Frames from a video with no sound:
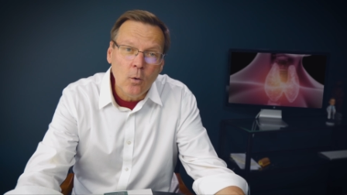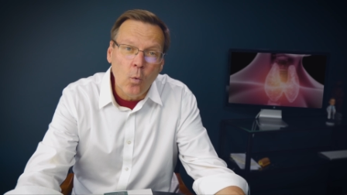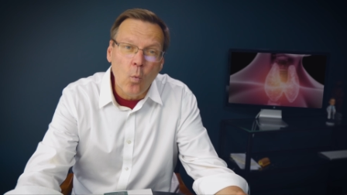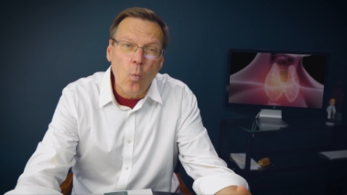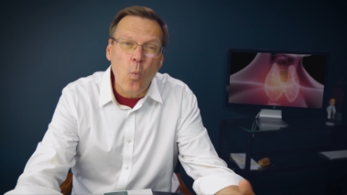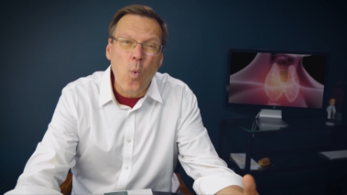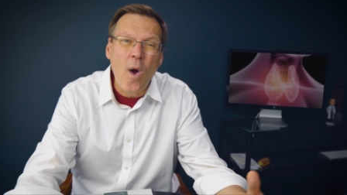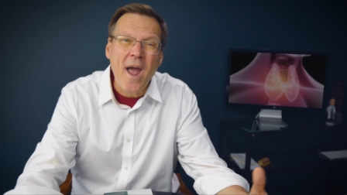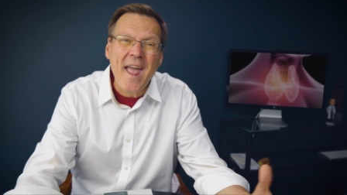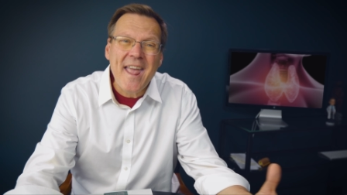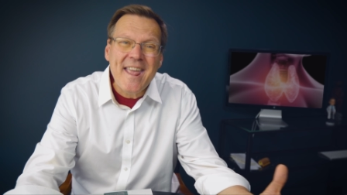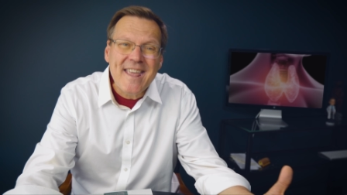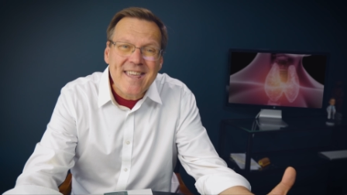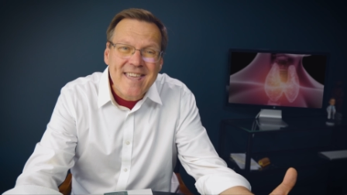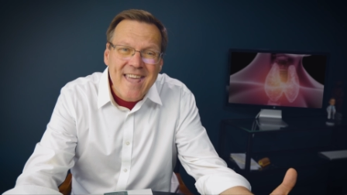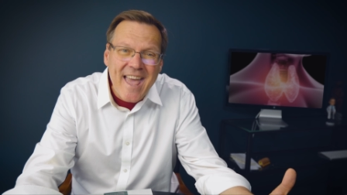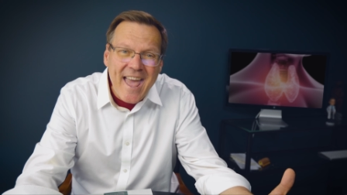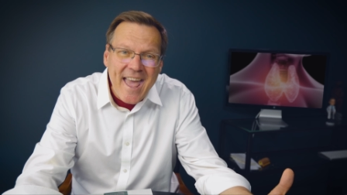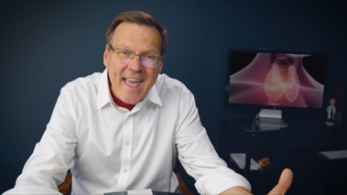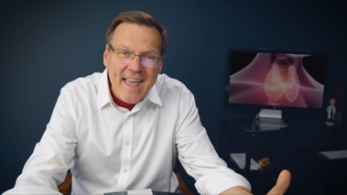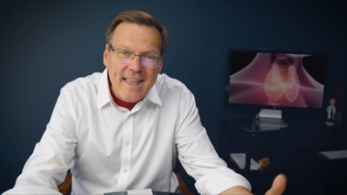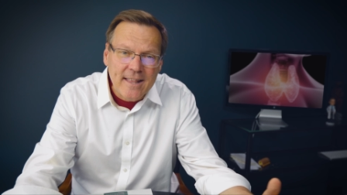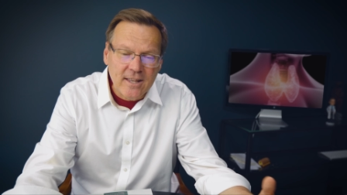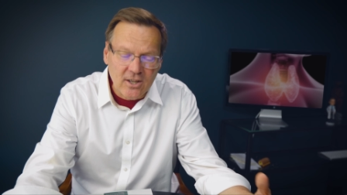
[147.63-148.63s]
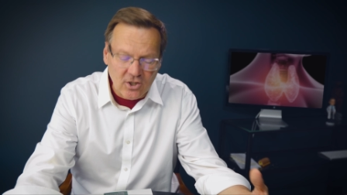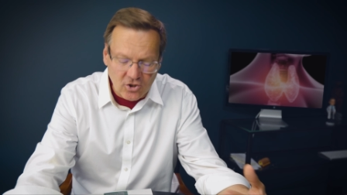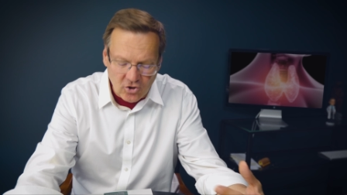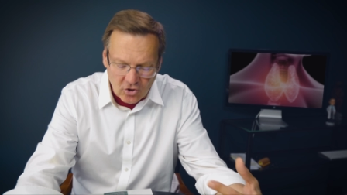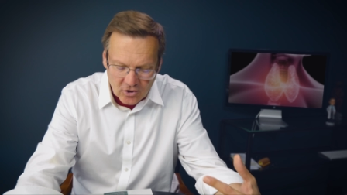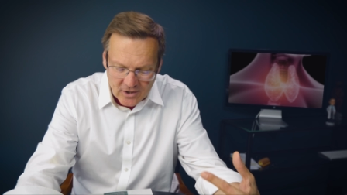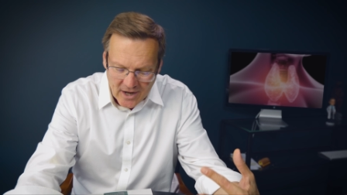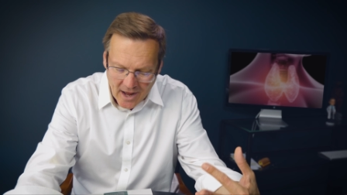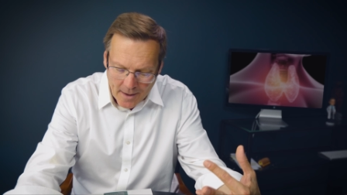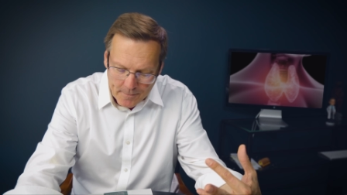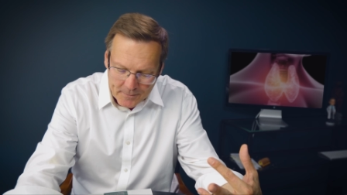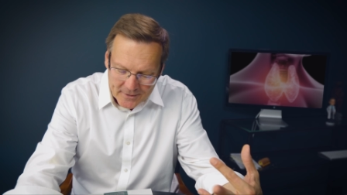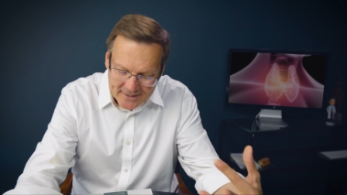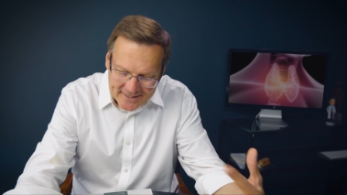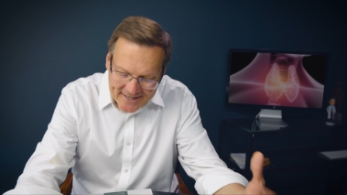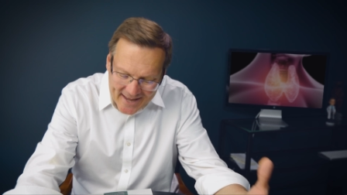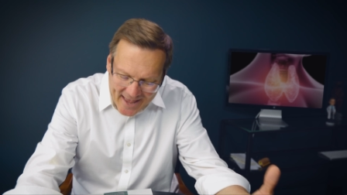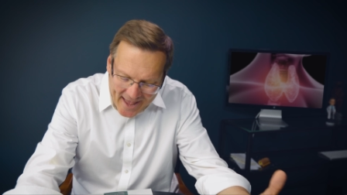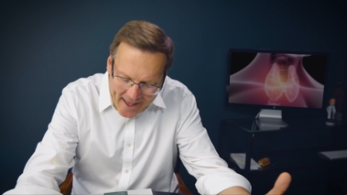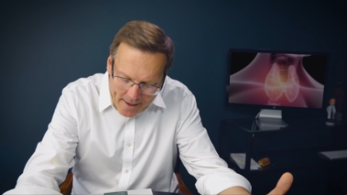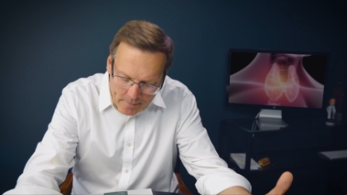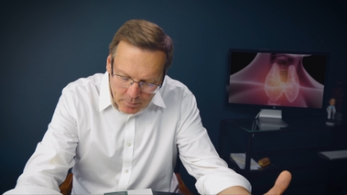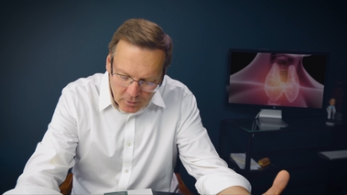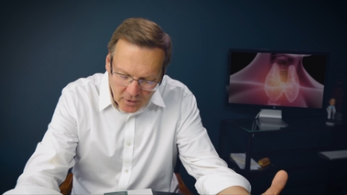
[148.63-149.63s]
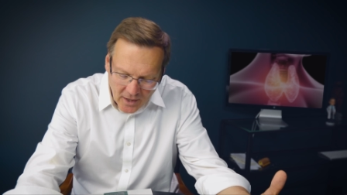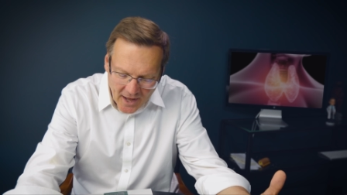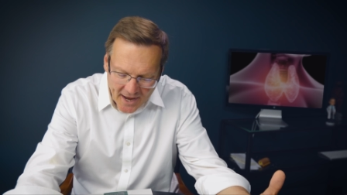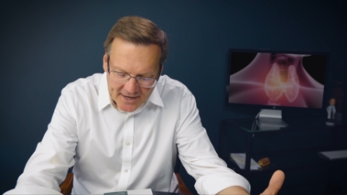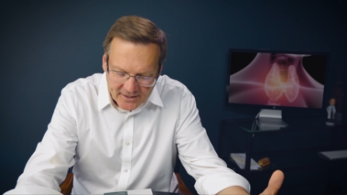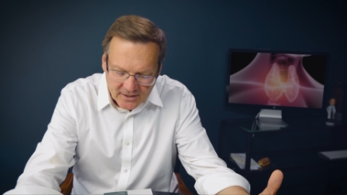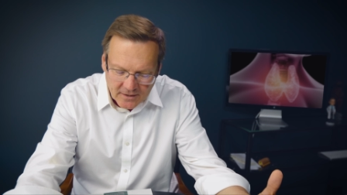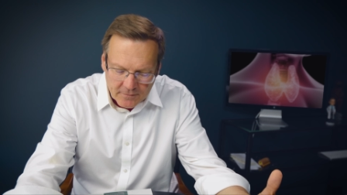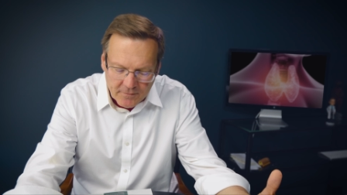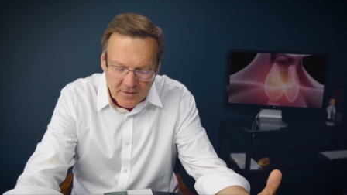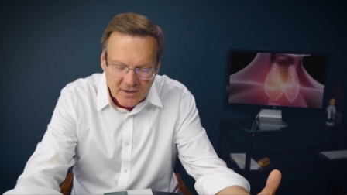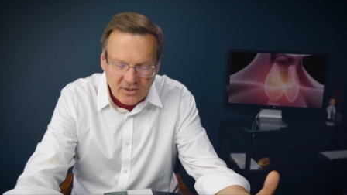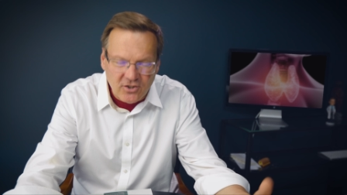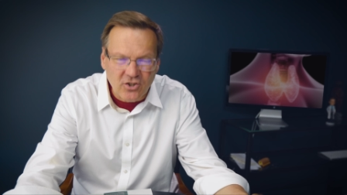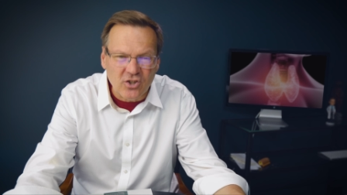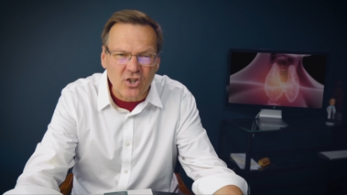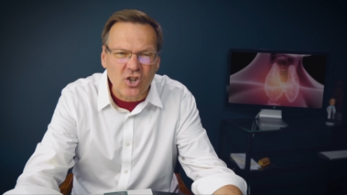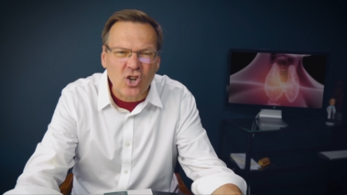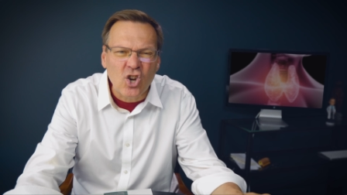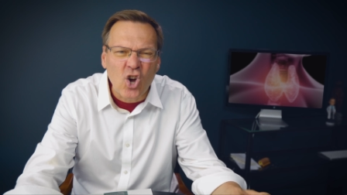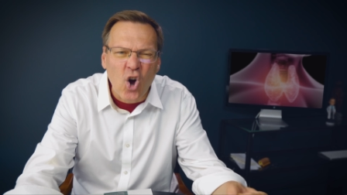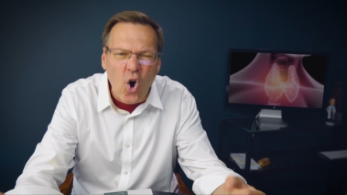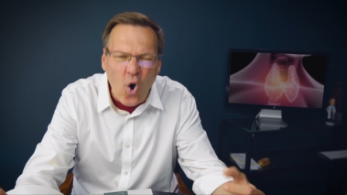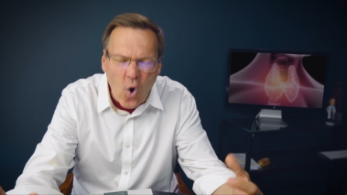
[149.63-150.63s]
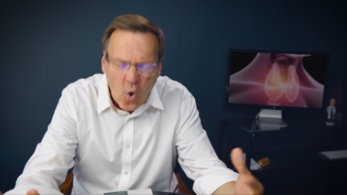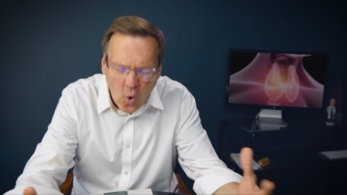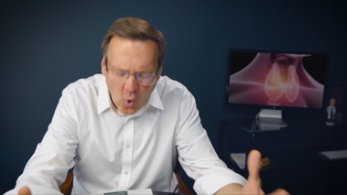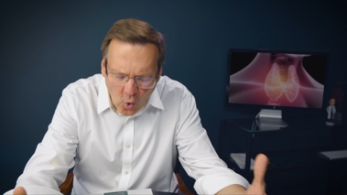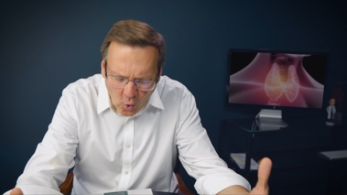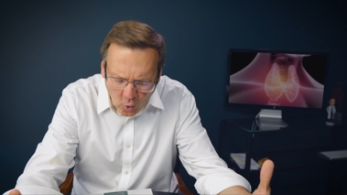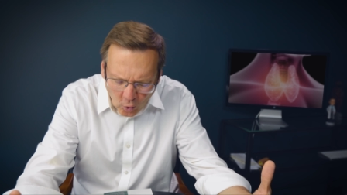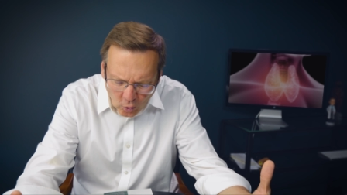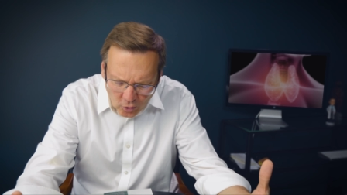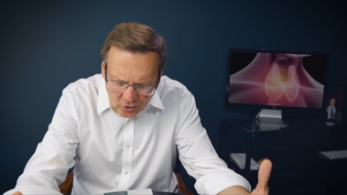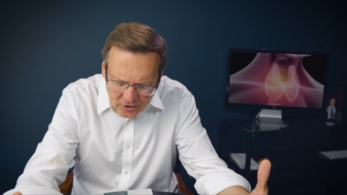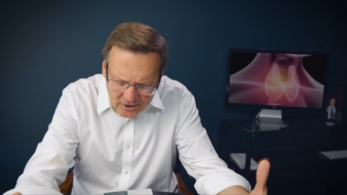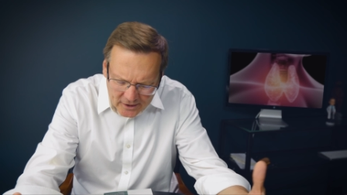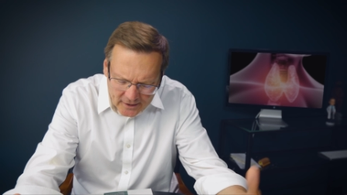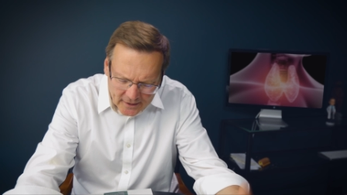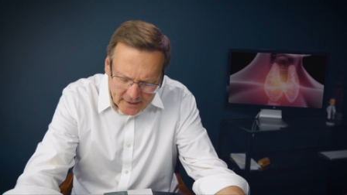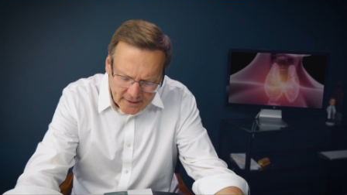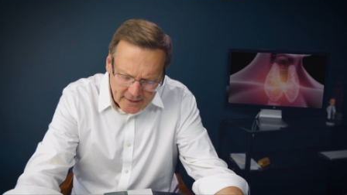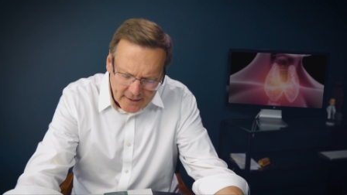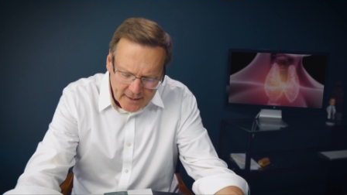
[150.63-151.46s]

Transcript: weight gain because you're not metabolizing much, cold,